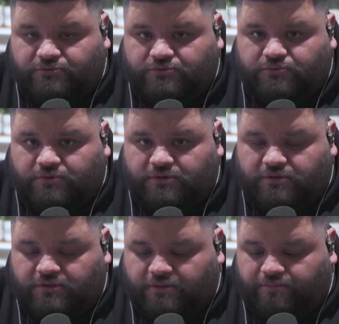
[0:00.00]
was
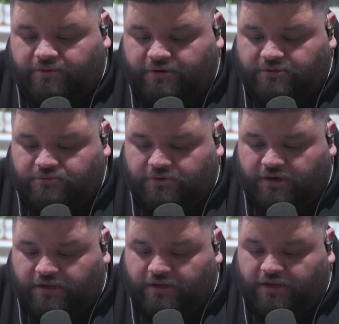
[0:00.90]
the part where
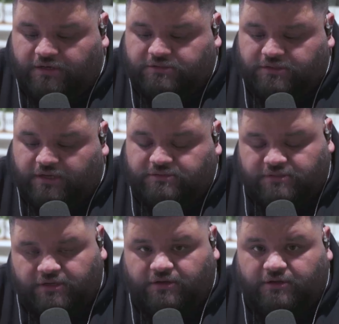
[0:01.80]
I actually got
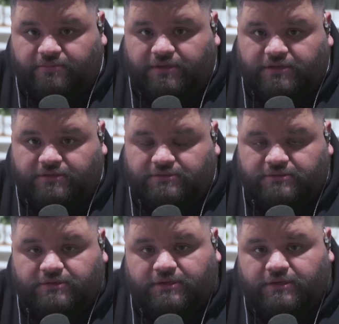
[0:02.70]
stuck on, because
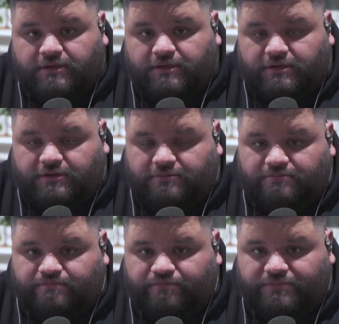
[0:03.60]

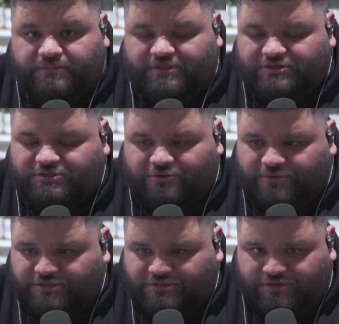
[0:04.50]
there's so
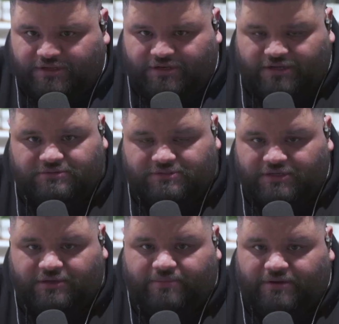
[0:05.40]
much you can actually
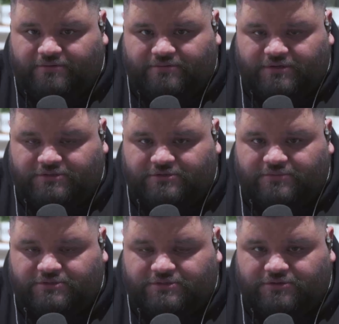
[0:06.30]
sing about. There's so
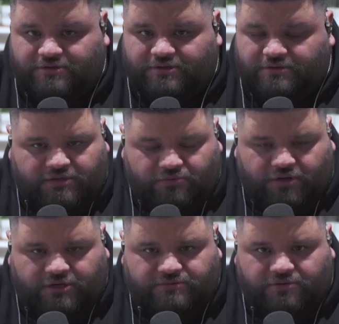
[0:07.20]
much when
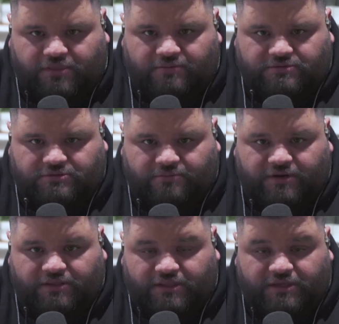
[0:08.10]
it comes to themes, there's so
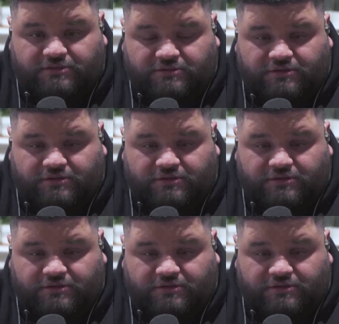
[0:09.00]
many things